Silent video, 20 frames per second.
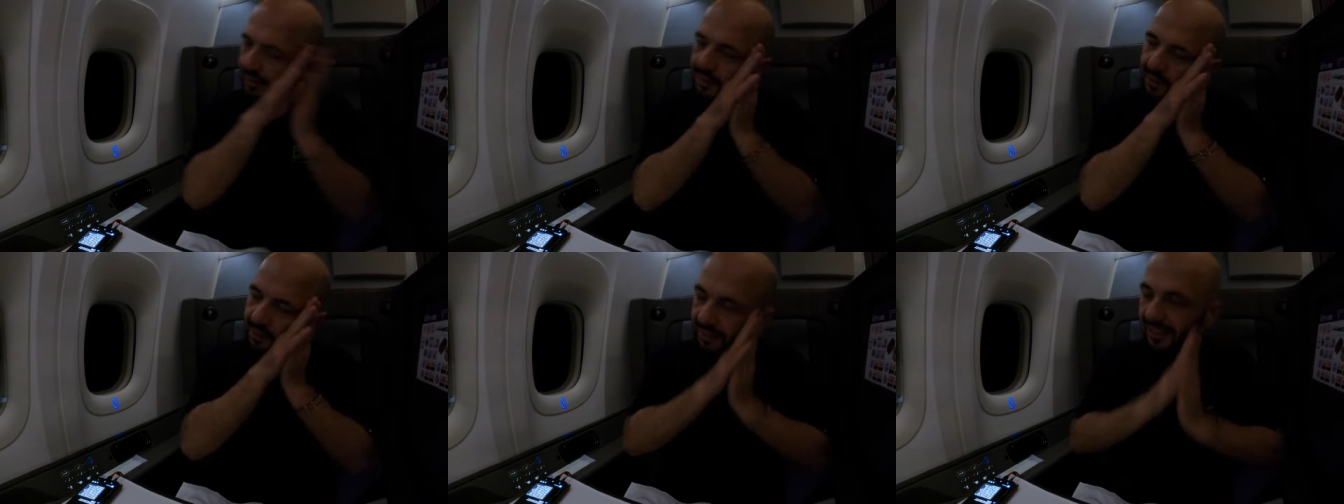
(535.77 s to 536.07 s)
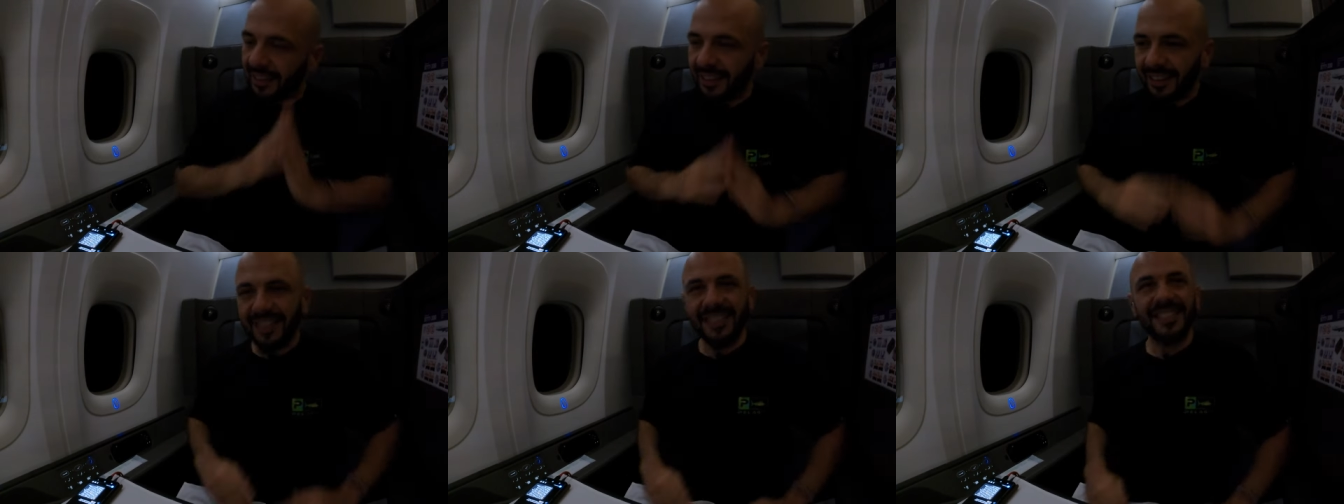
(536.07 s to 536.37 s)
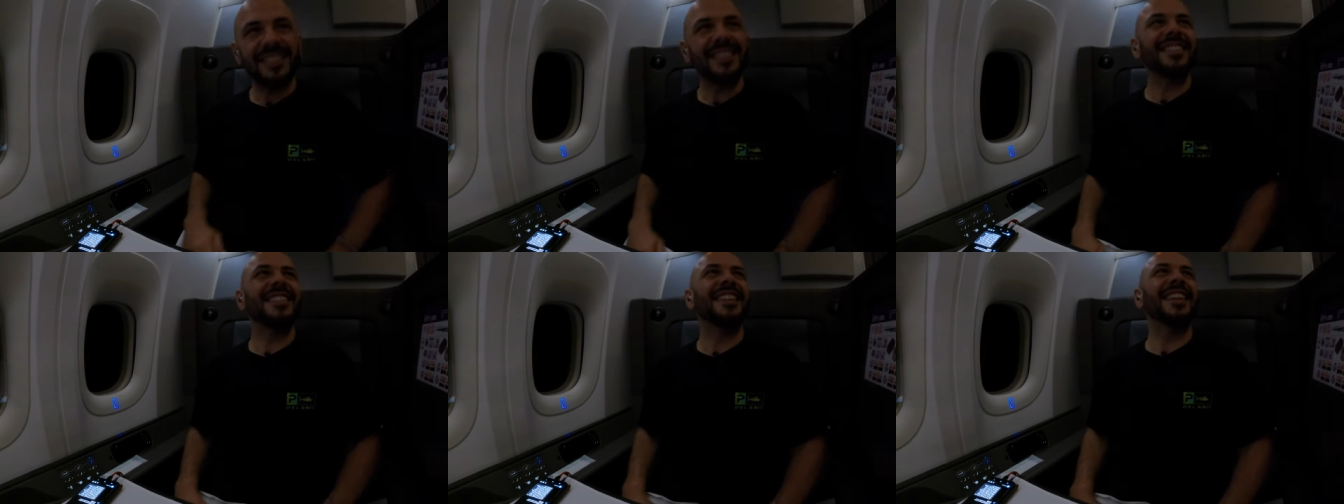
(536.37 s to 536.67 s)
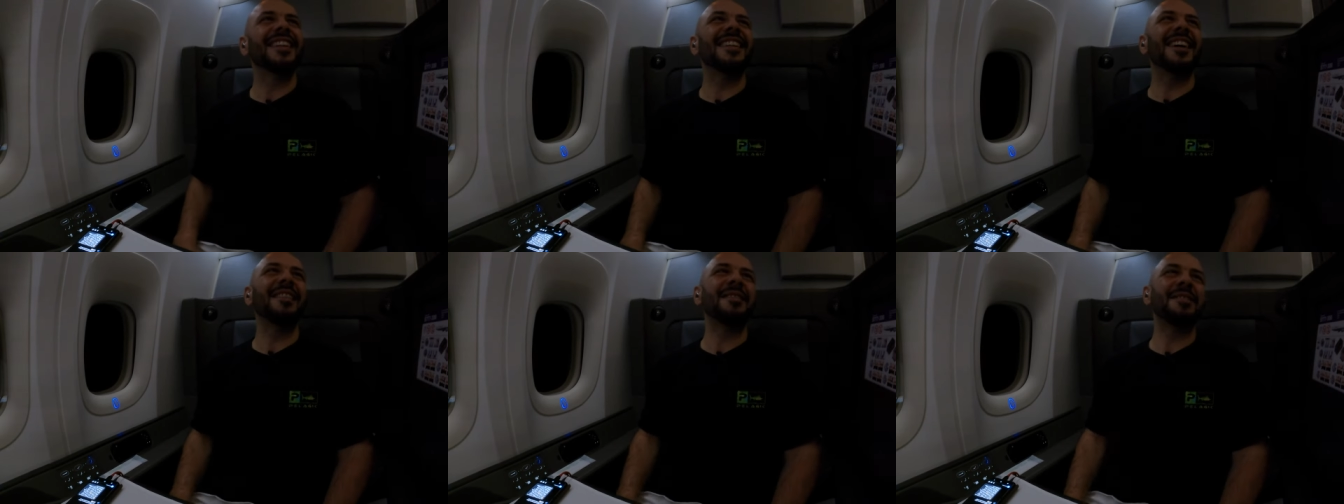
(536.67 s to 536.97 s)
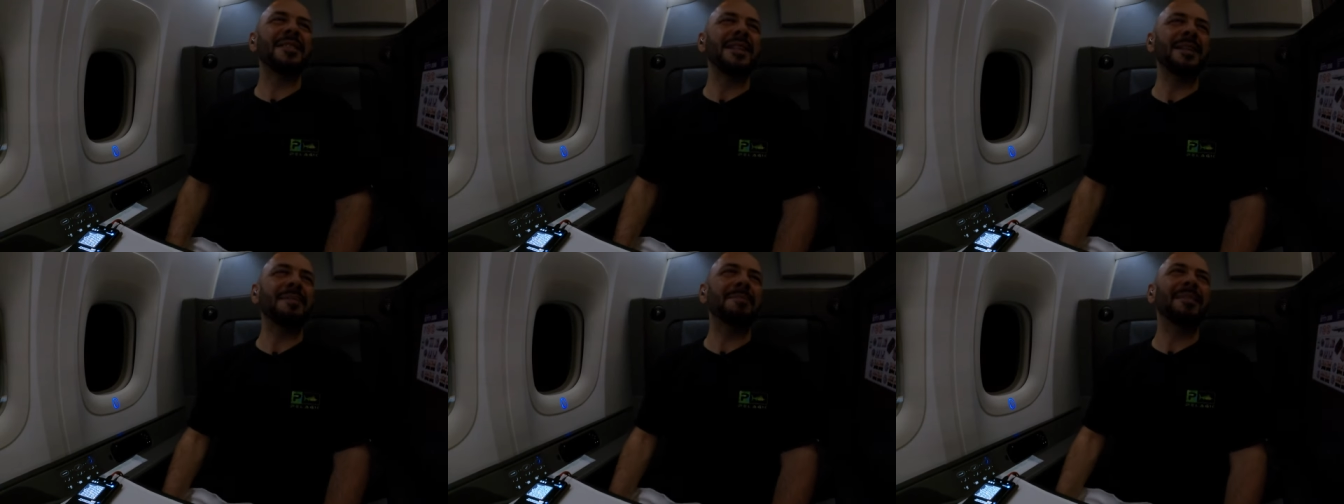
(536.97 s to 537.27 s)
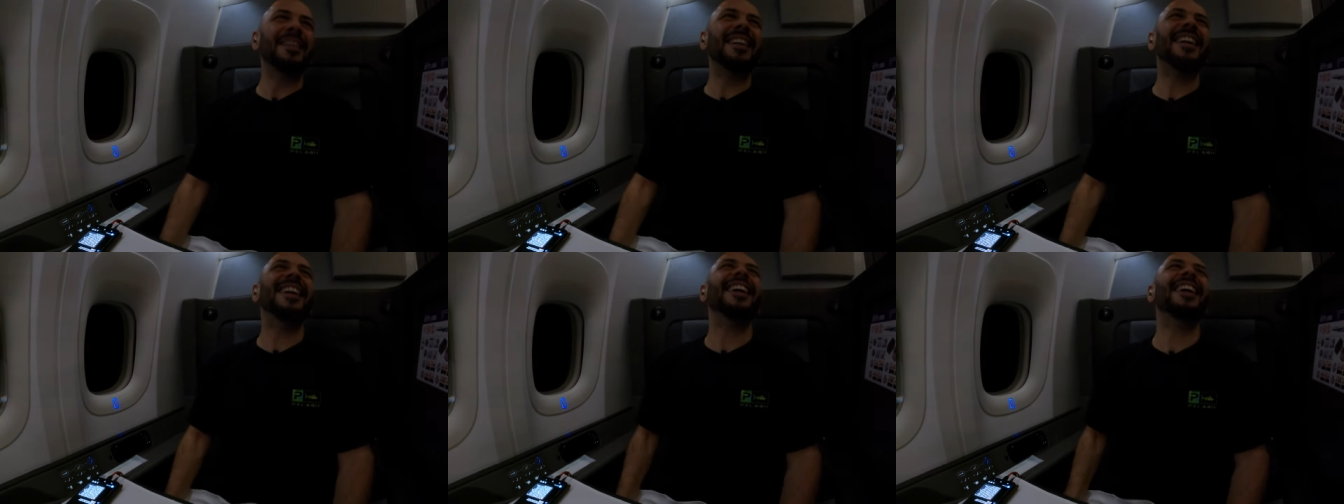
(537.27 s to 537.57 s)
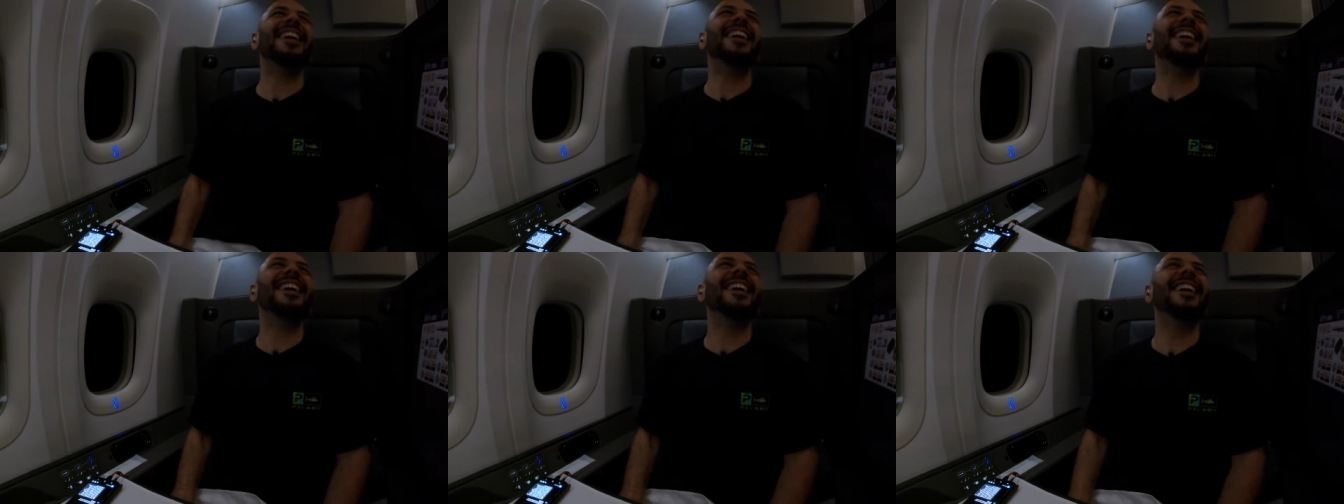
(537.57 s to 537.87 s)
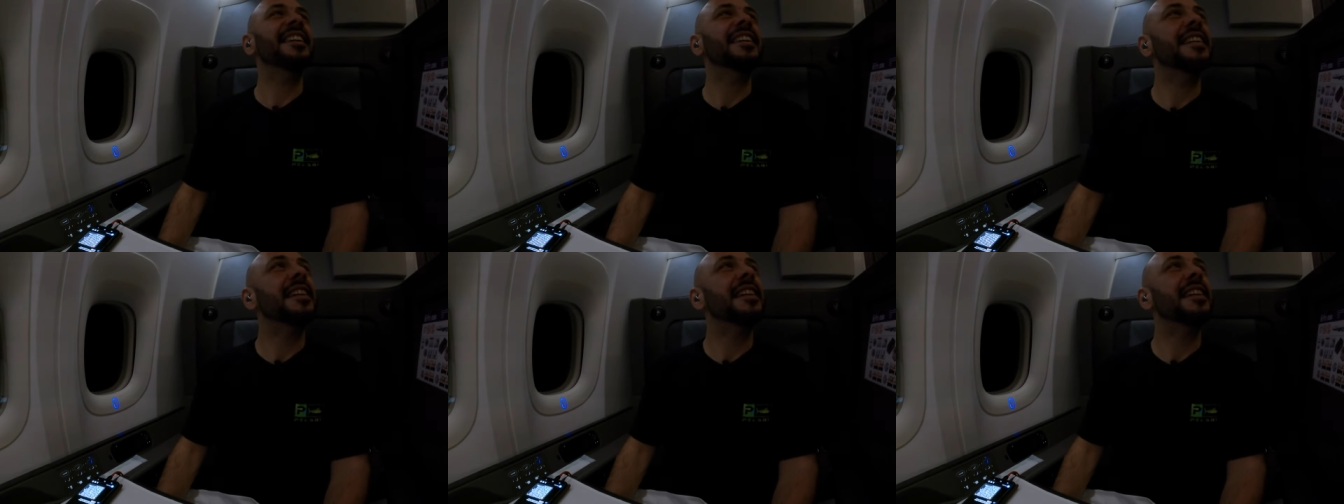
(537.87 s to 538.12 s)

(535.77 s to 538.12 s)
into my bed. We